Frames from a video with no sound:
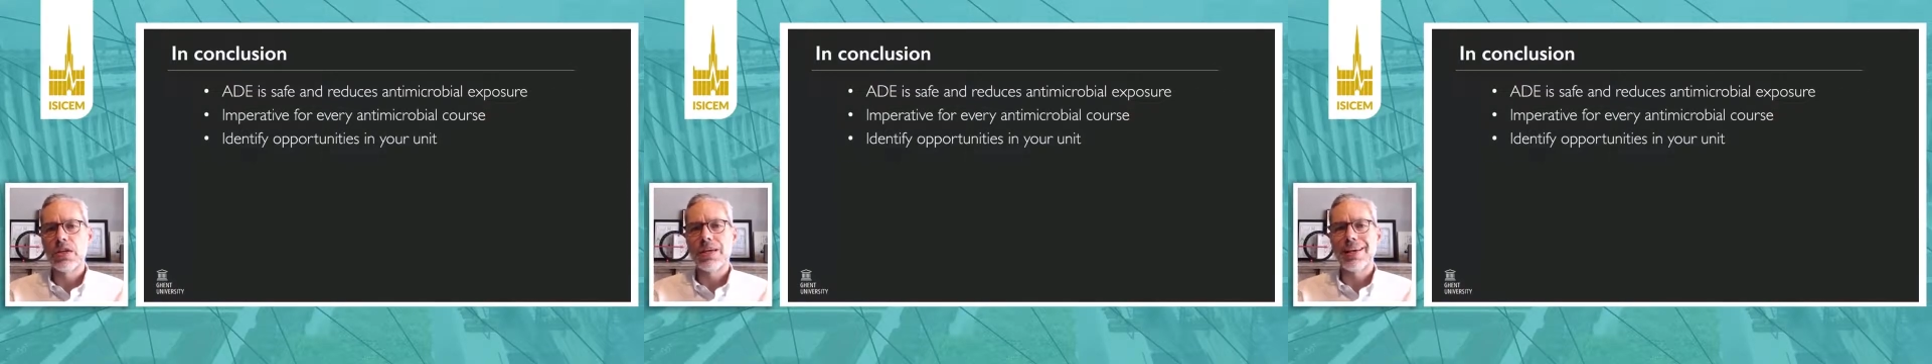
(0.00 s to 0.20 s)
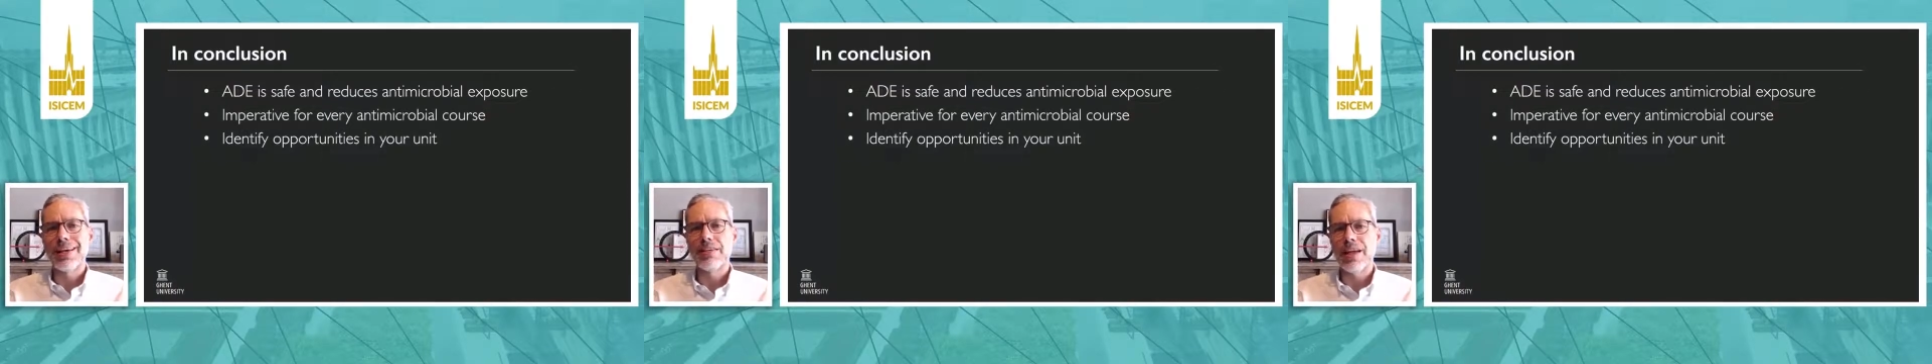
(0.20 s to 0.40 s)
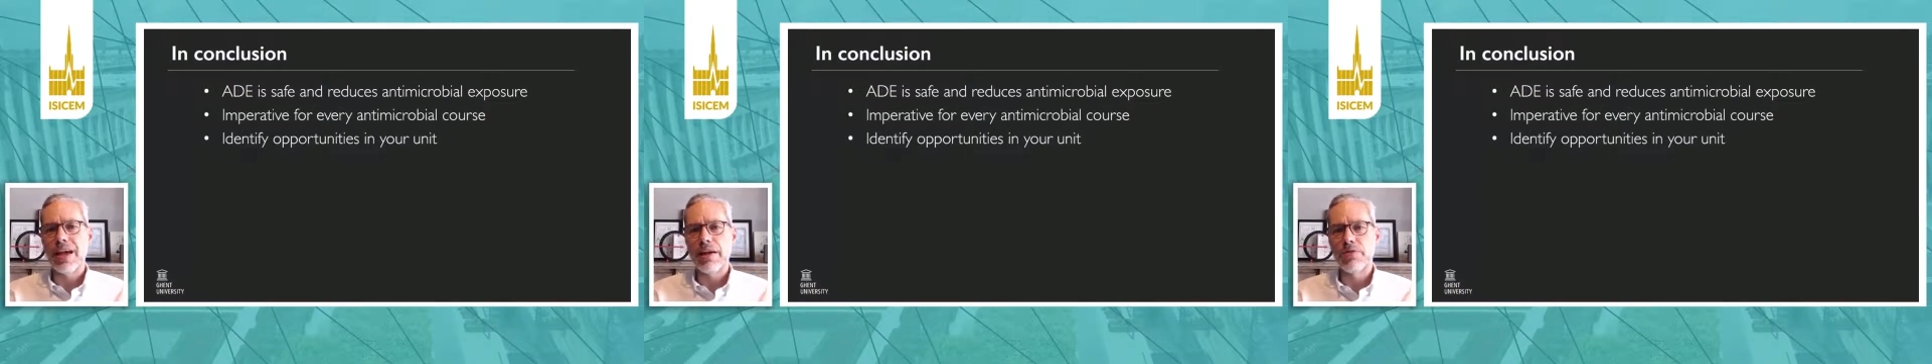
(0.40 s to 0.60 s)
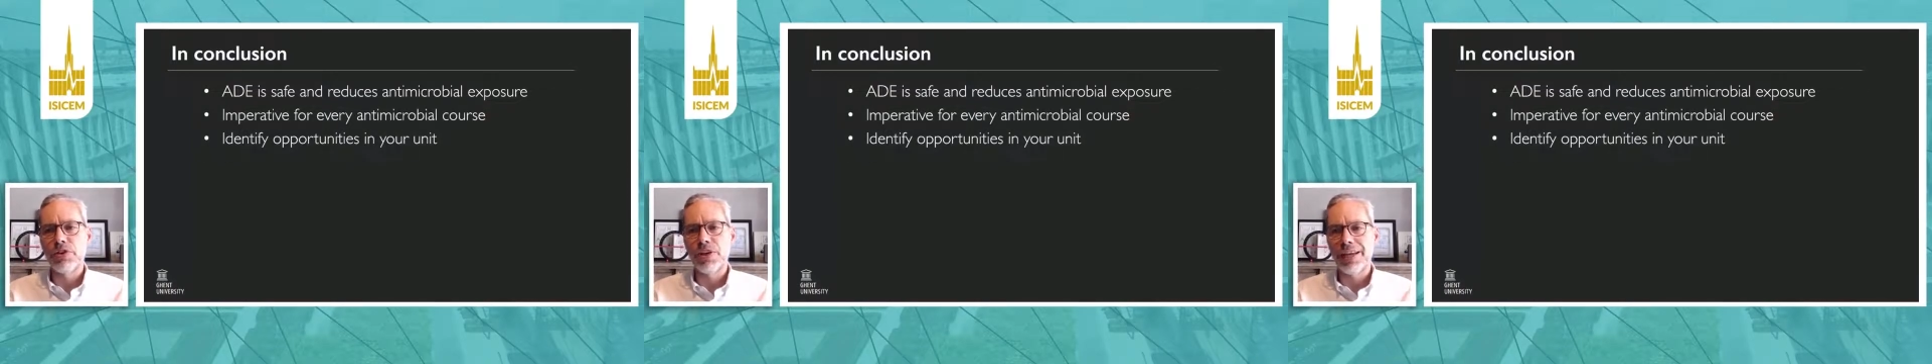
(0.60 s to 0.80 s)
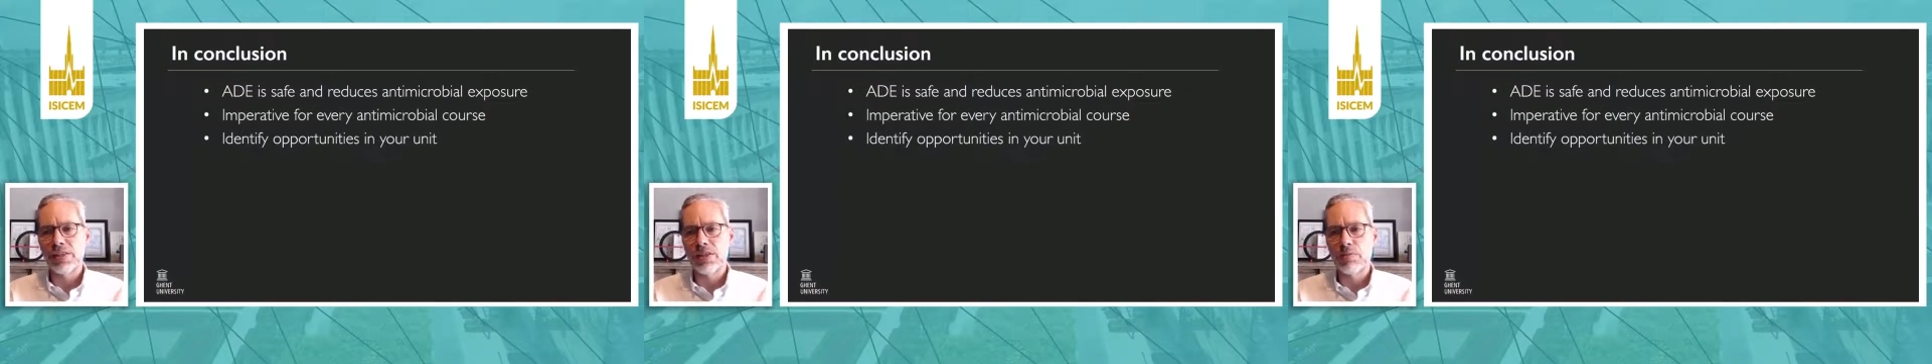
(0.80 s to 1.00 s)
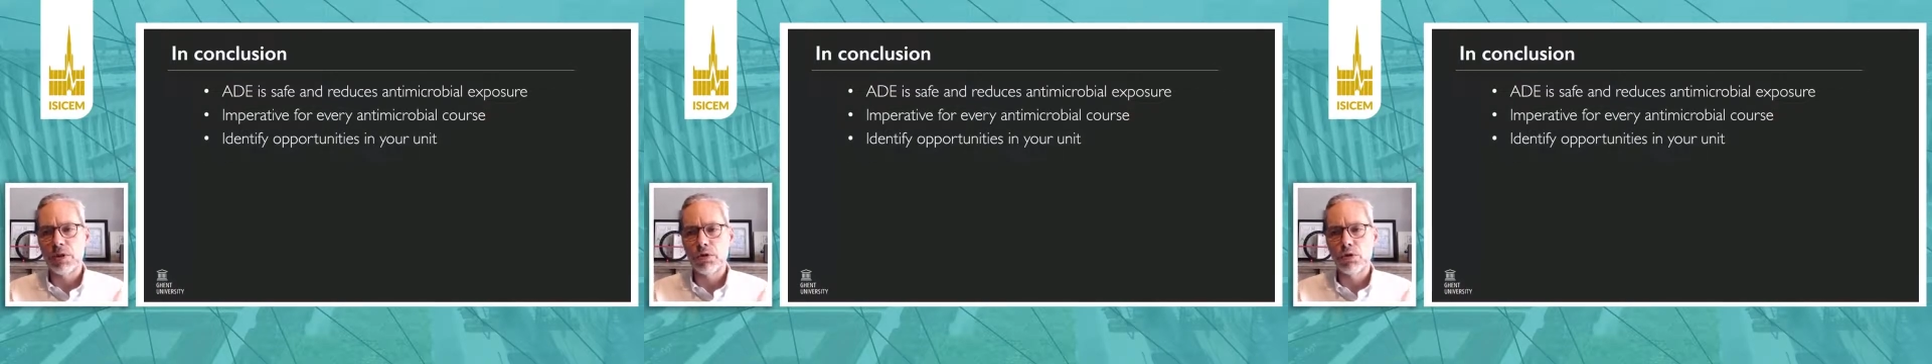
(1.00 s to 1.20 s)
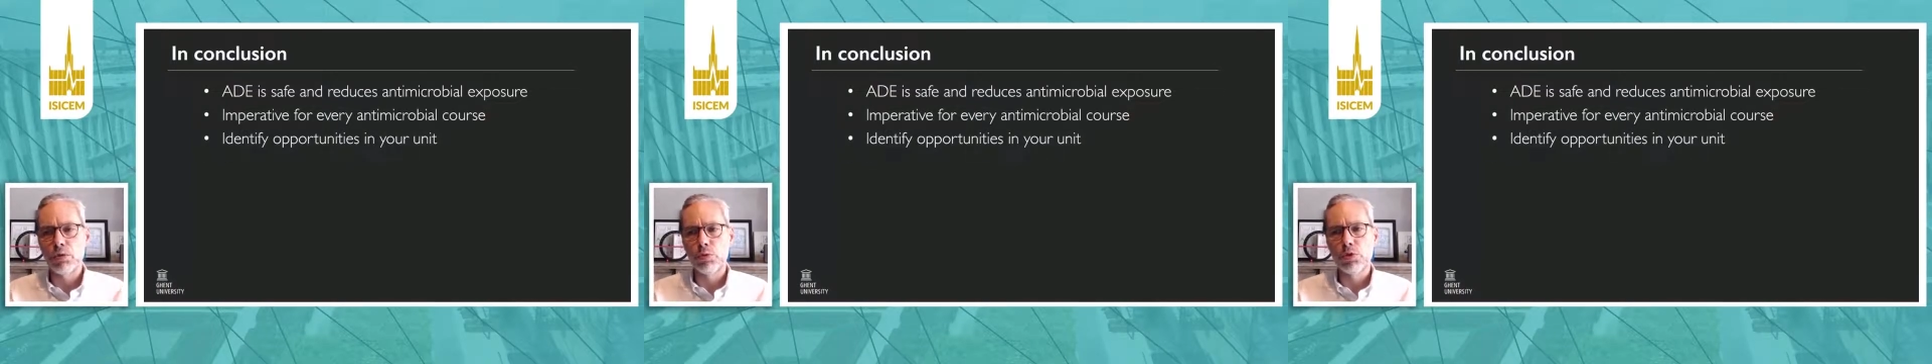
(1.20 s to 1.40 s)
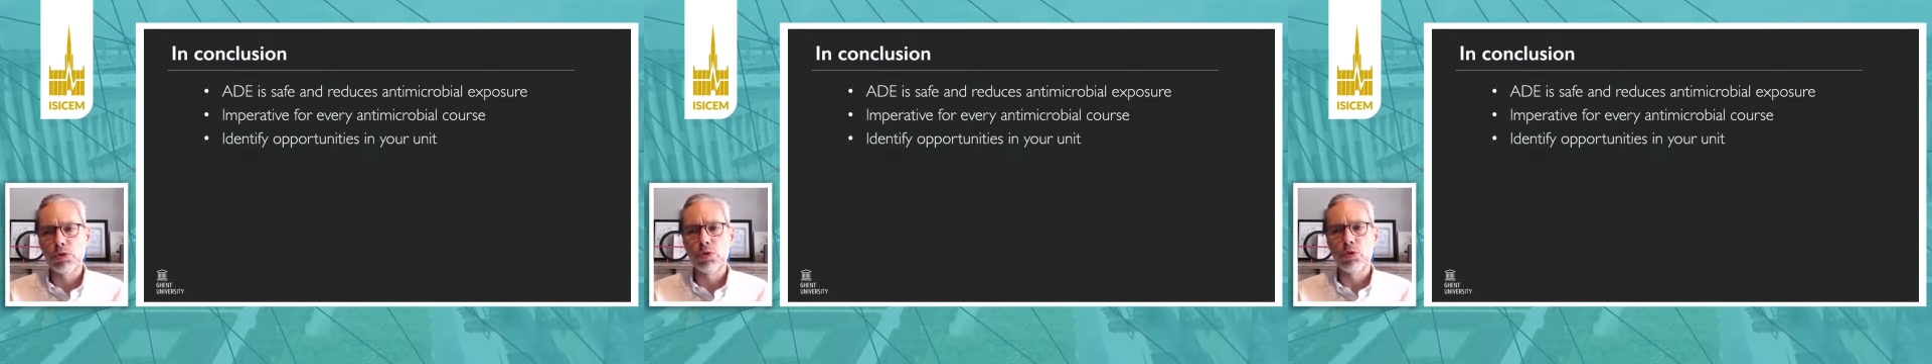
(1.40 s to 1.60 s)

in every antimicrobial